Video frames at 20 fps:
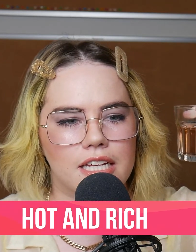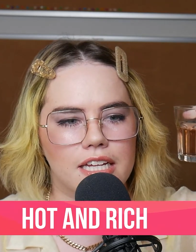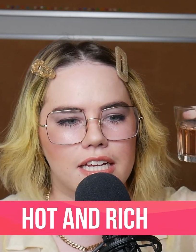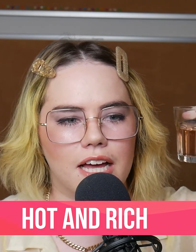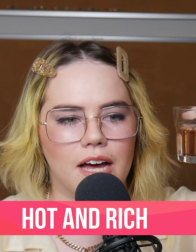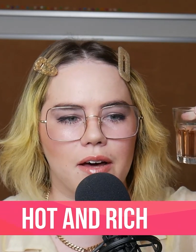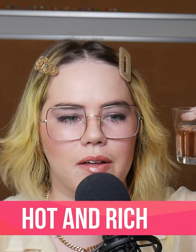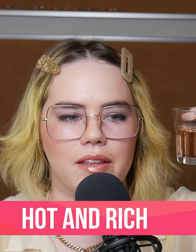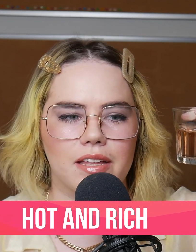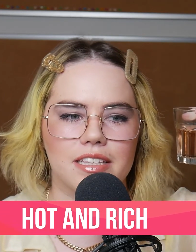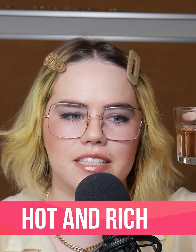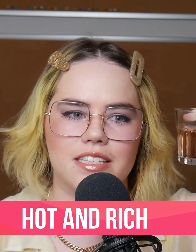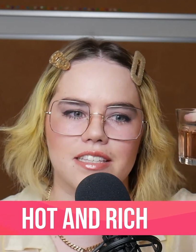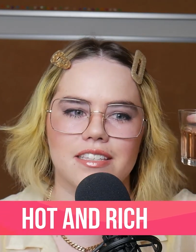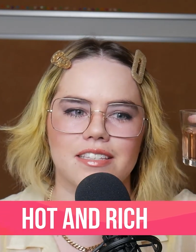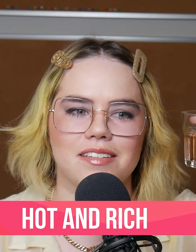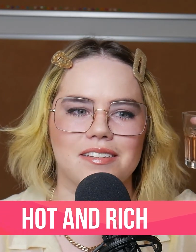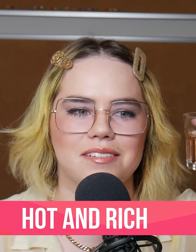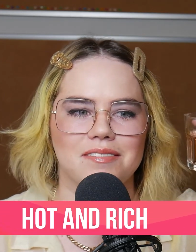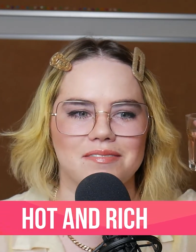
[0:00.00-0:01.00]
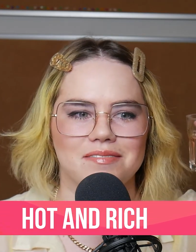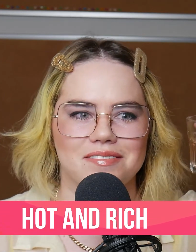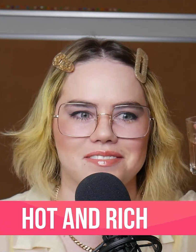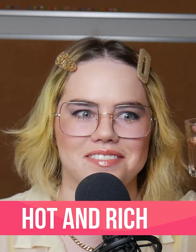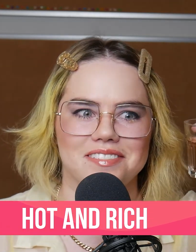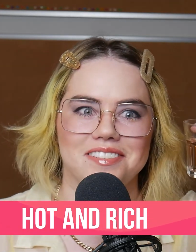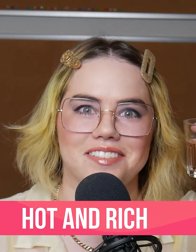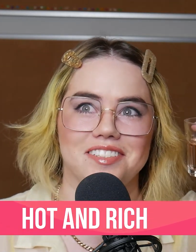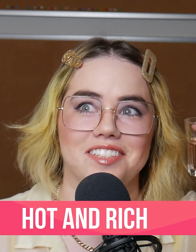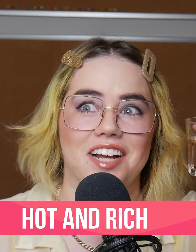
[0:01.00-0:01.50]
Oh, that's
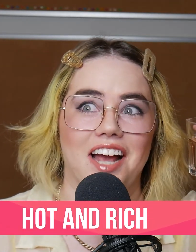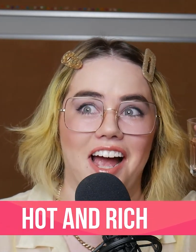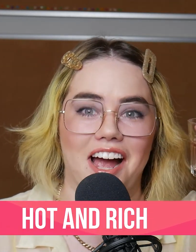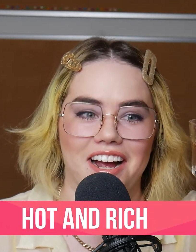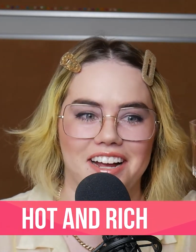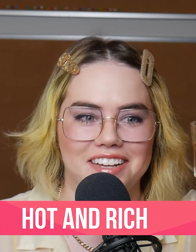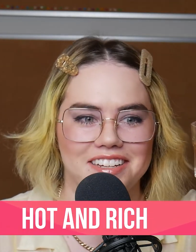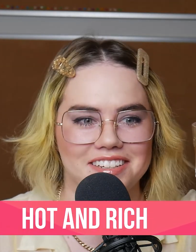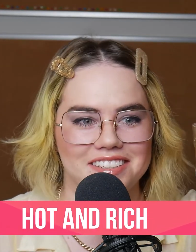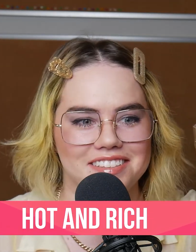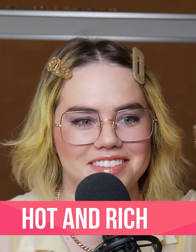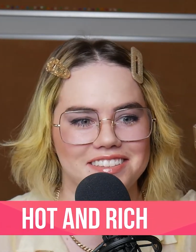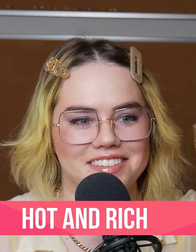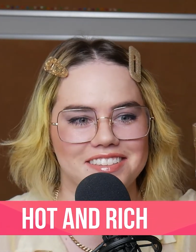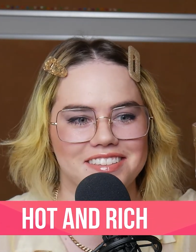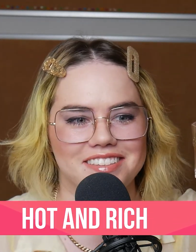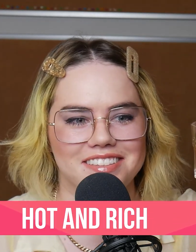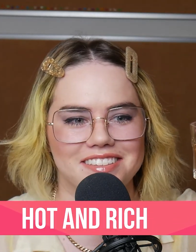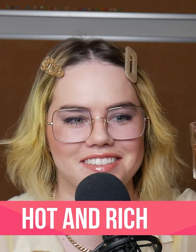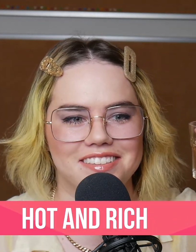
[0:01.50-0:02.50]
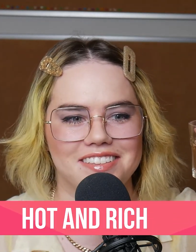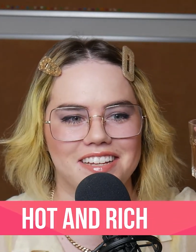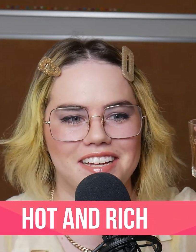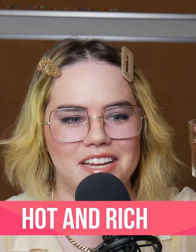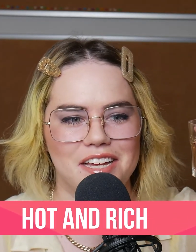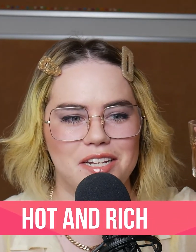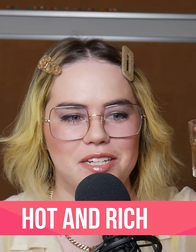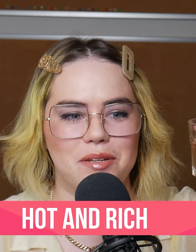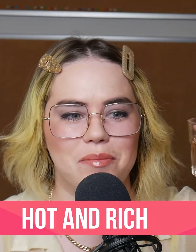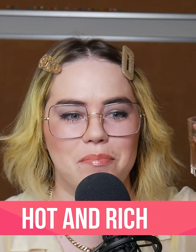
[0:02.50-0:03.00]
Jack
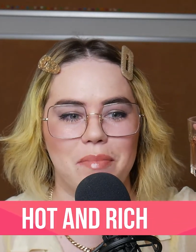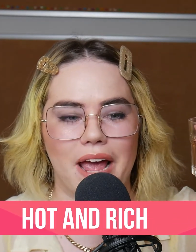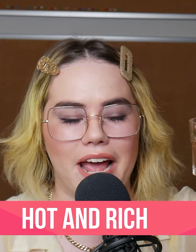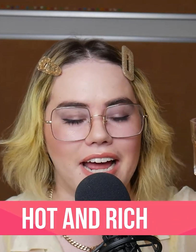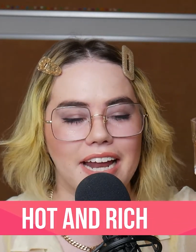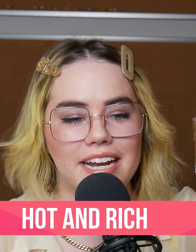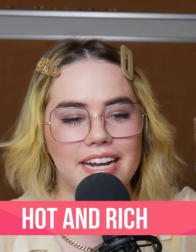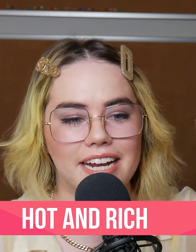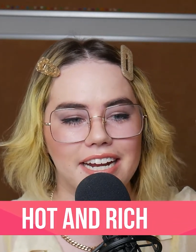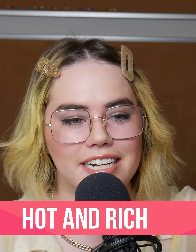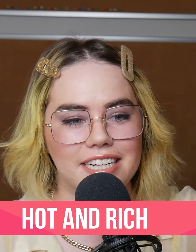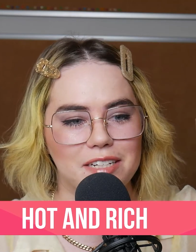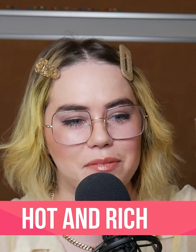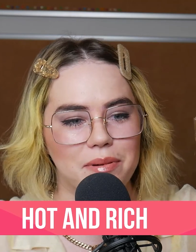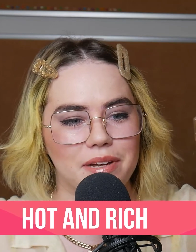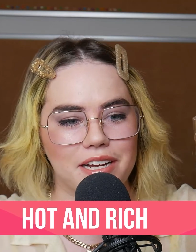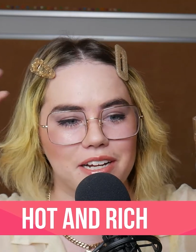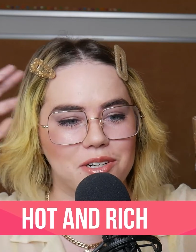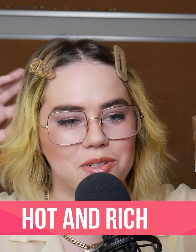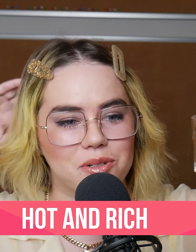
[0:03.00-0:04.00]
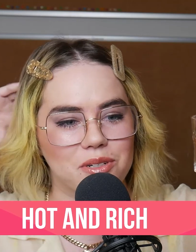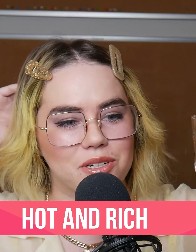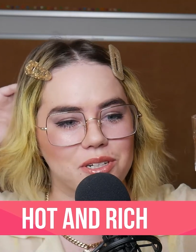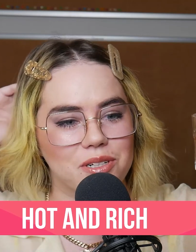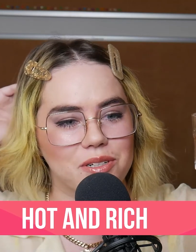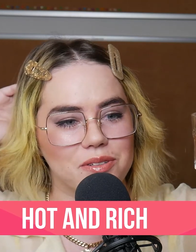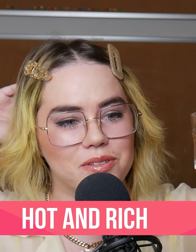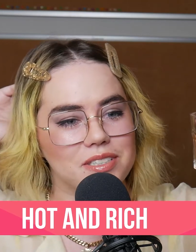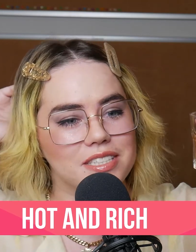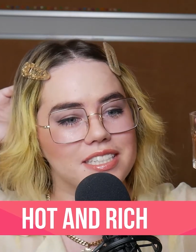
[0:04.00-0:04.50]
demanding to be
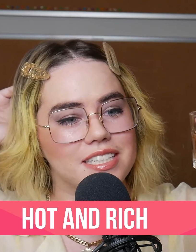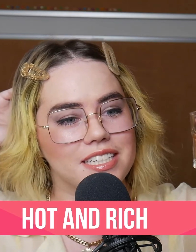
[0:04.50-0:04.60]
introduced.